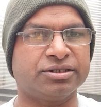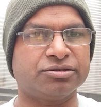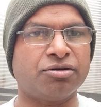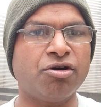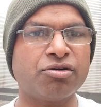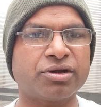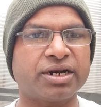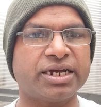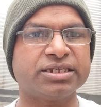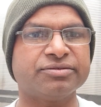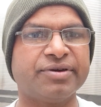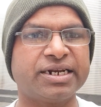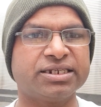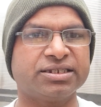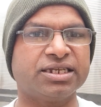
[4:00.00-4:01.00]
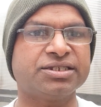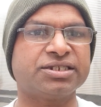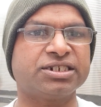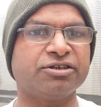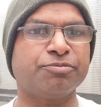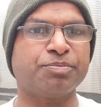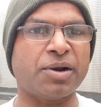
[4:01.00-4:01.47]
this okra is a very
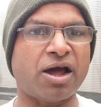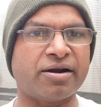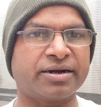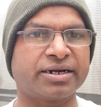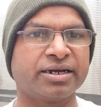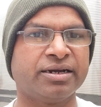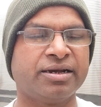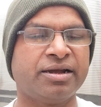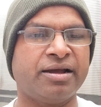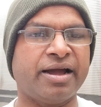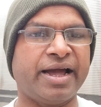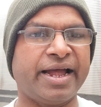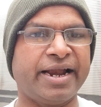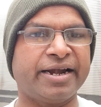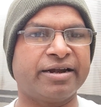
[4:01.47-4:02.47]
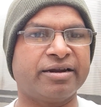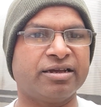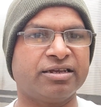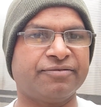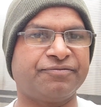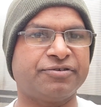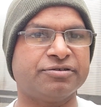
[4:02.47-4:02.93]
sensitive plant, and
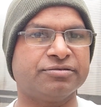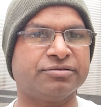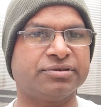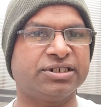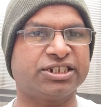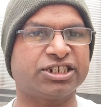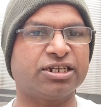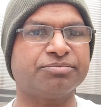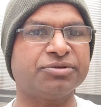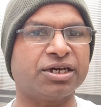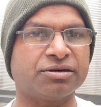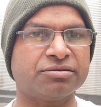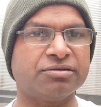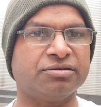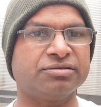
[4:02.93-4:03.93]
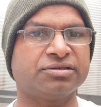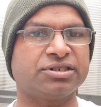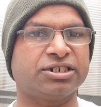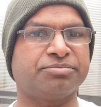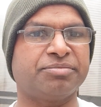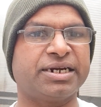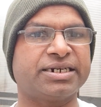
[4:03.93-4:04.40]
if you disturb the roots,
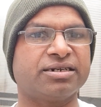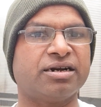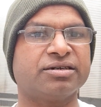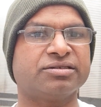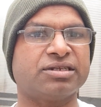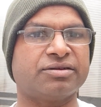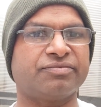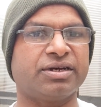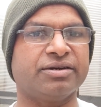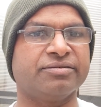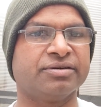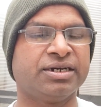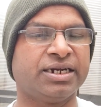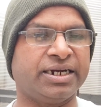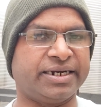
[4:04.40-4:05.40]
it might not survive.